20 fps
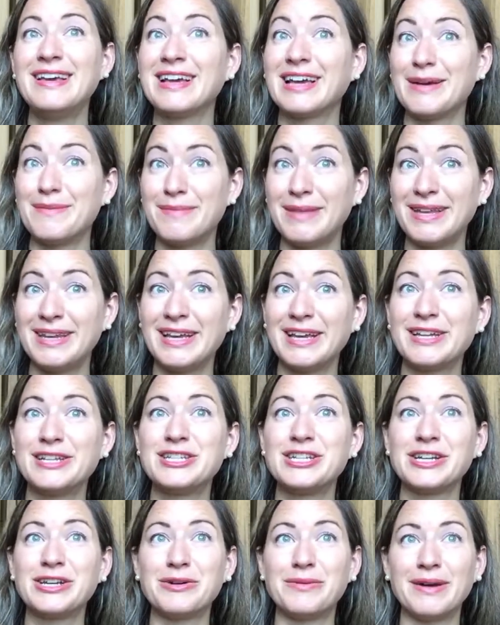committing
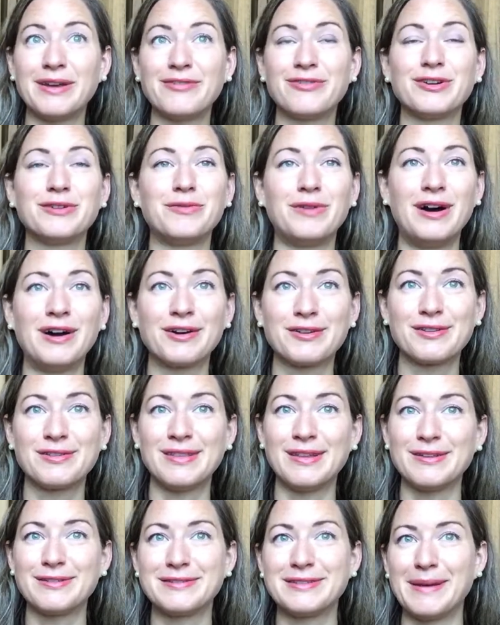to going for walks
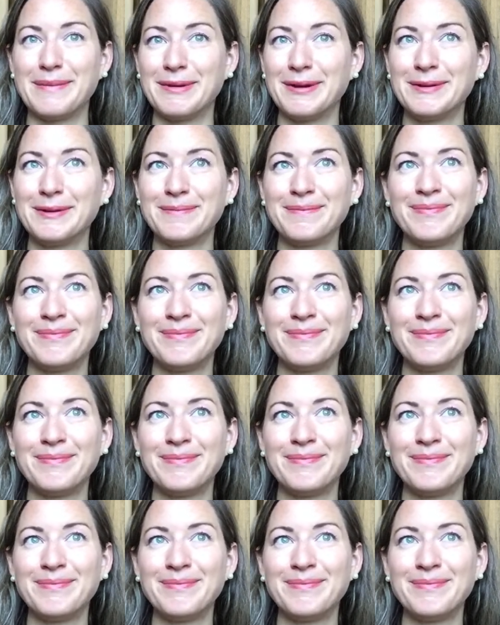this summer.